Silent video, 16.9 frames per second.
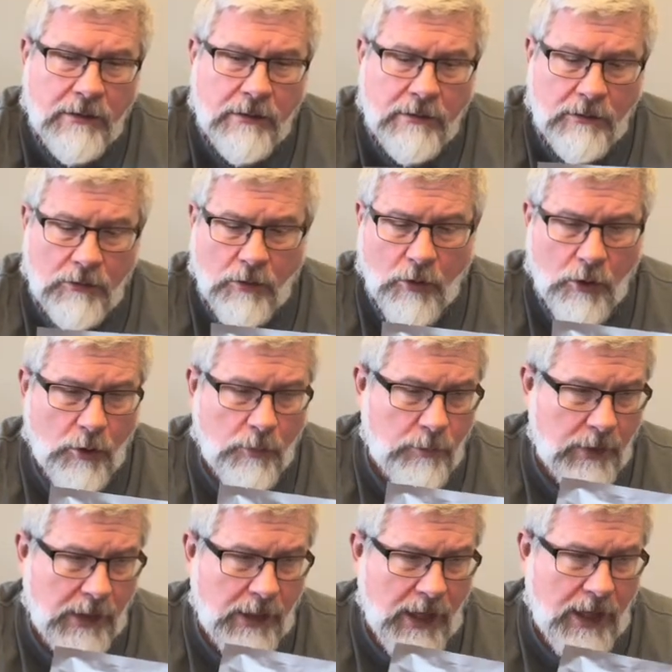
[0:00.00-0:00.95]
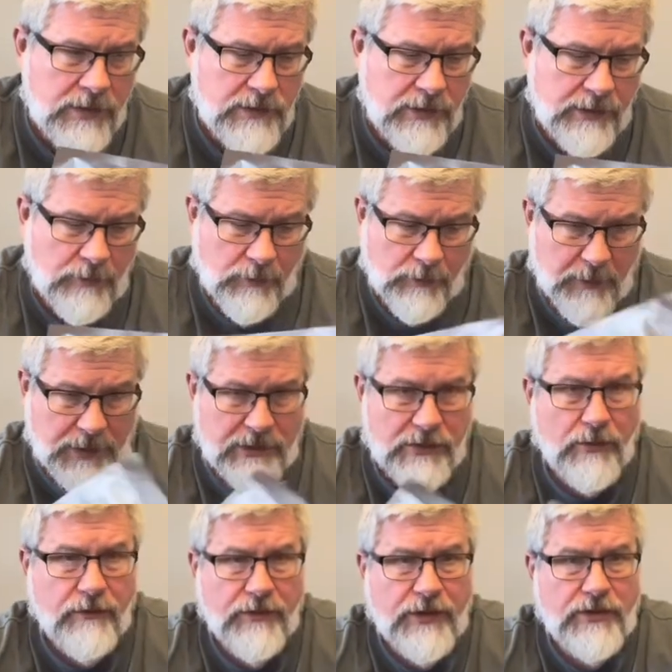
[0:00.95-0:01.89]
or actually it would be
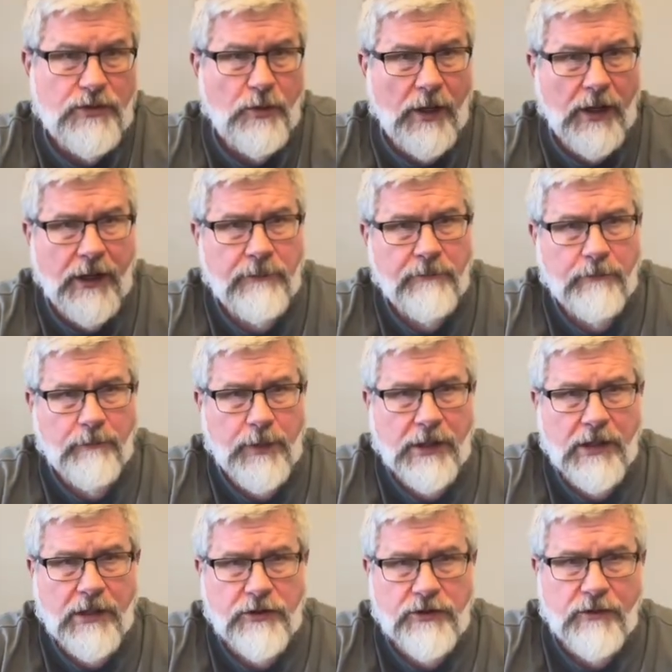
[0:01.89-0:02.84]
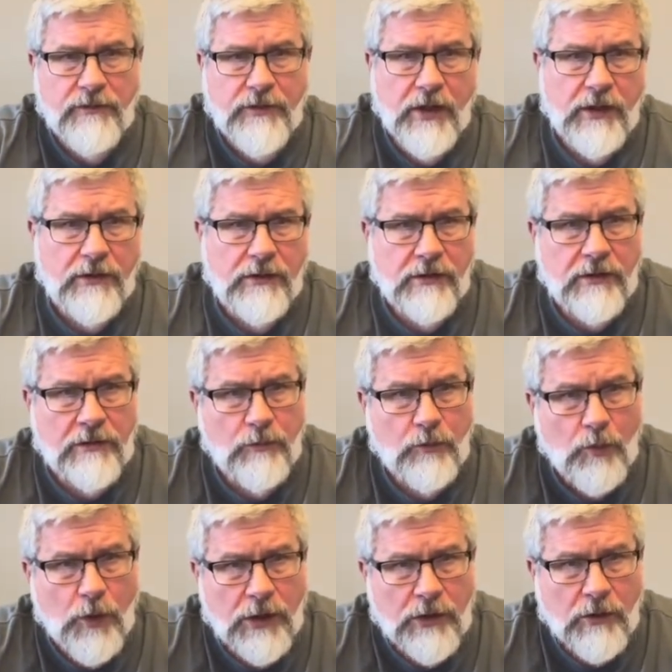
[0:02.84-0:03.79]
turned this way because you cut the
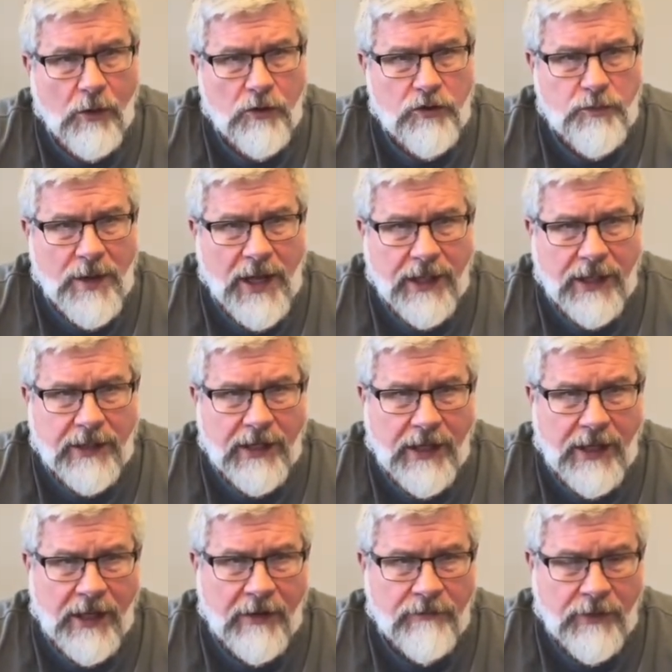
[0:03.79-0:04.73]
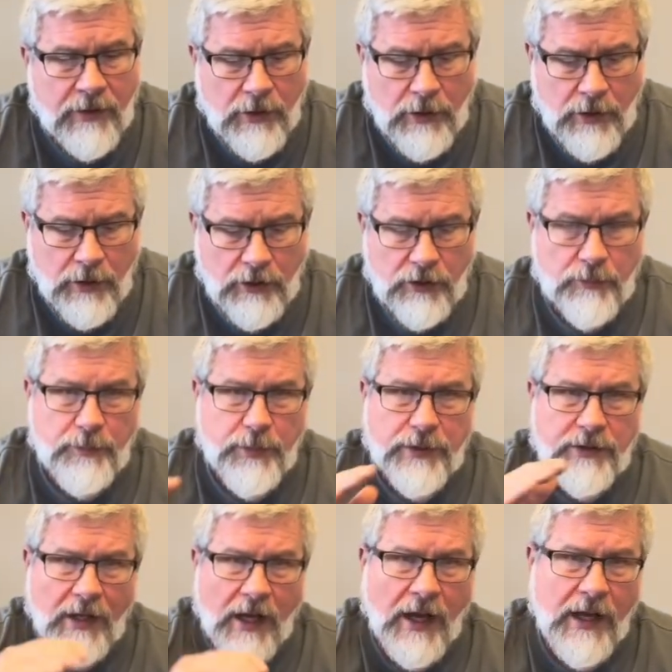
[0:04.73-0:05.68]
one large bag in half. You put
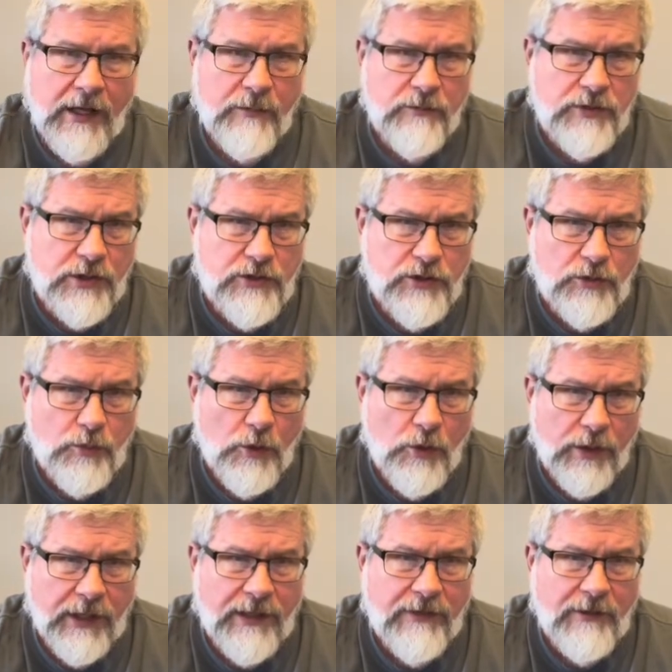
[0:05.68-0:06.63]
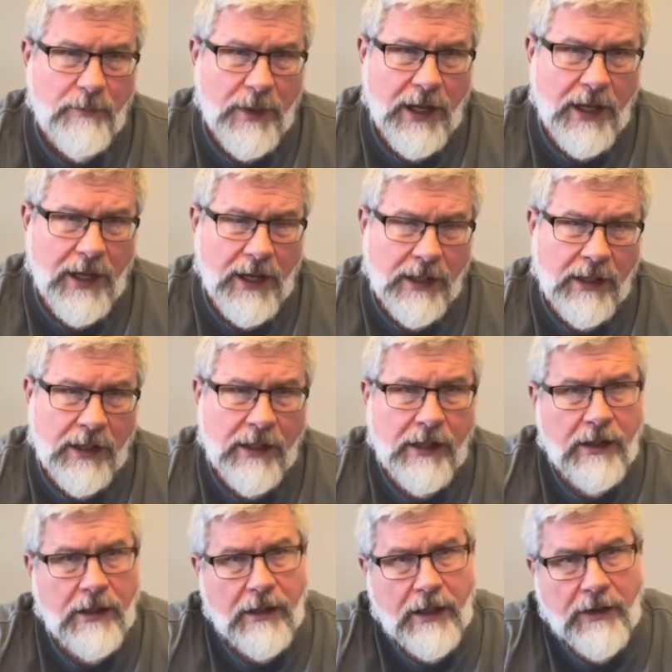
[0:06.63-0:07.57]
the items that you want in the bag,
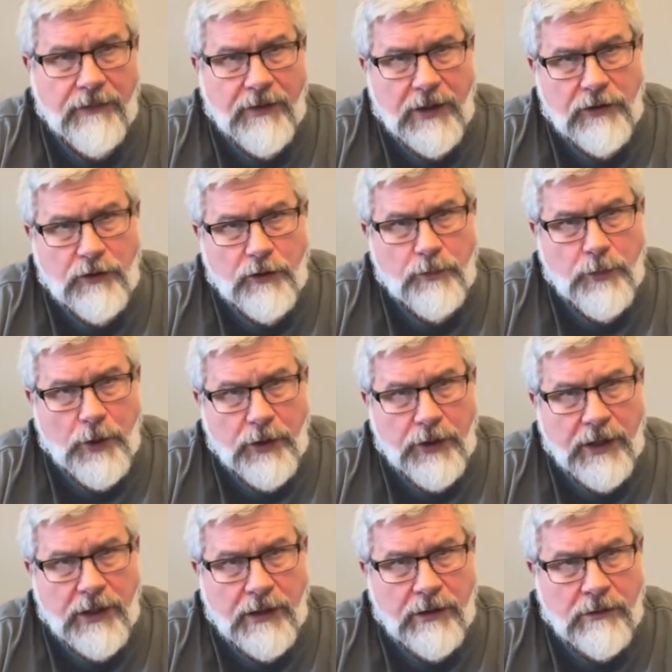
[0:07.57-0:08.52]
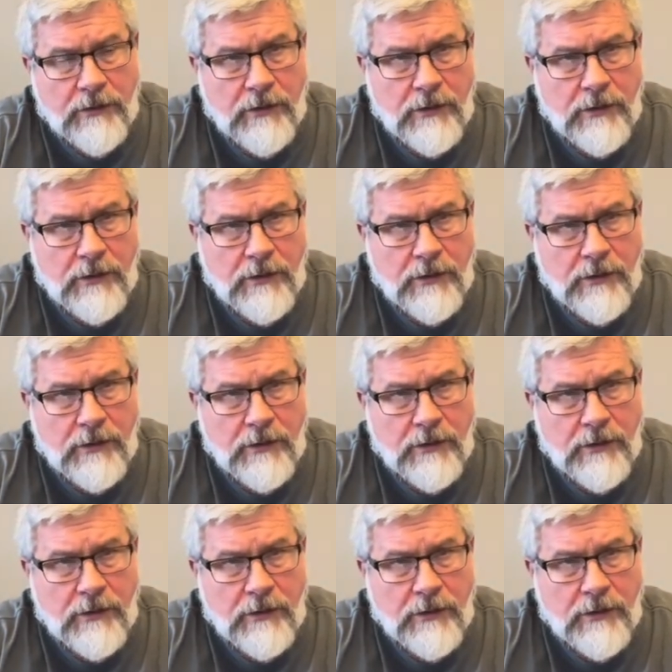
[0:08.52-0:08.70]
and then you put in